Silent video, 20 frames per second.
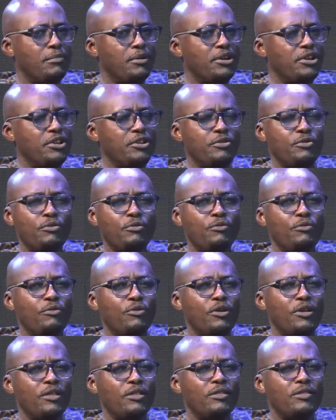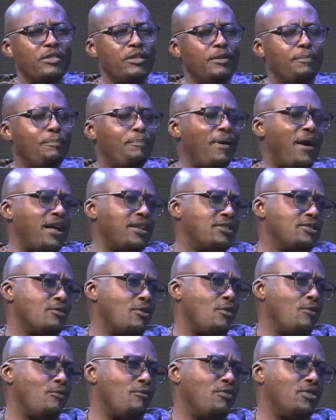But, you know, the
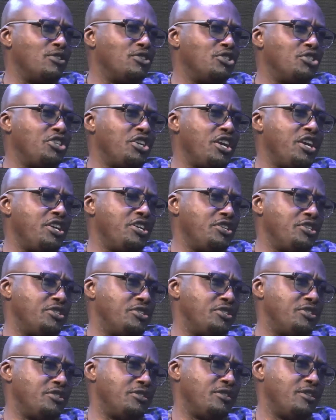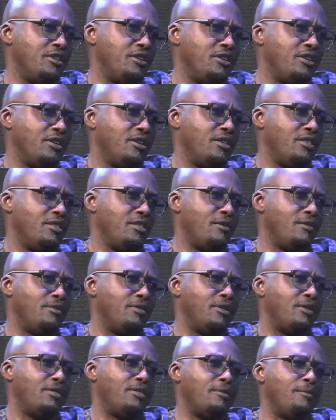part of the change,
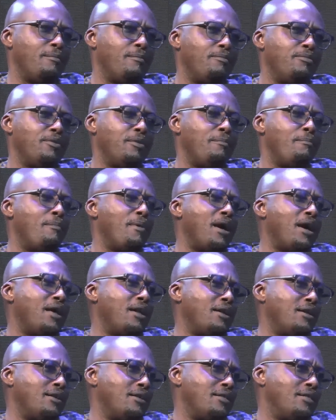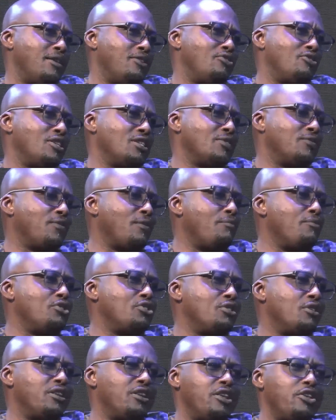the man, the
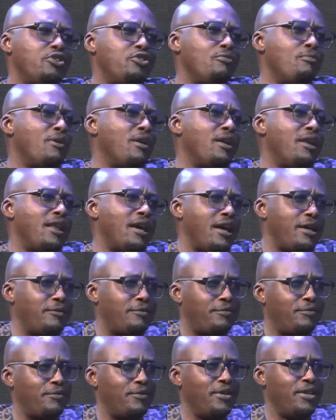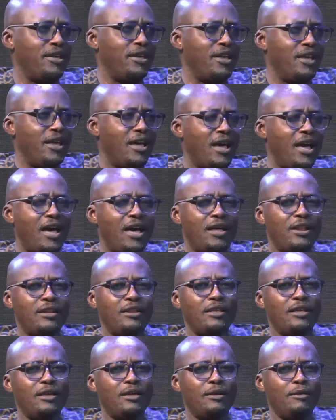transformation in the human life,
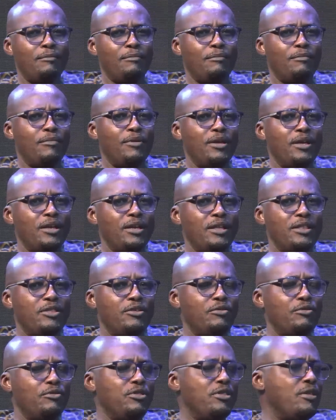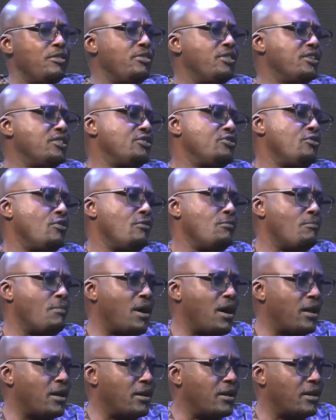and you know, this
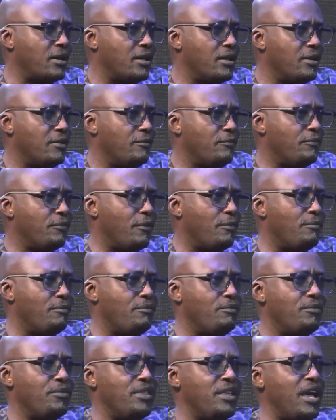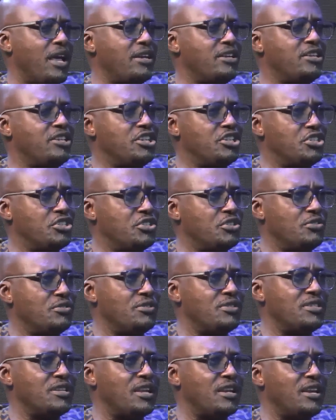young man, from the
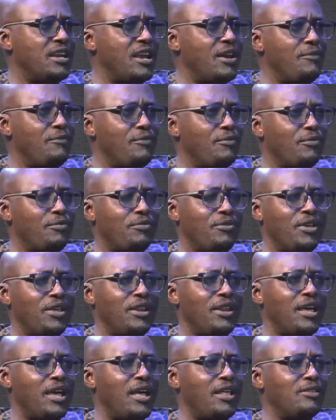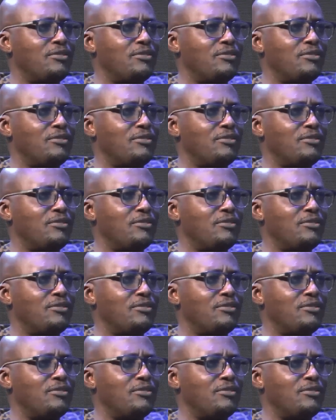addictions and everything,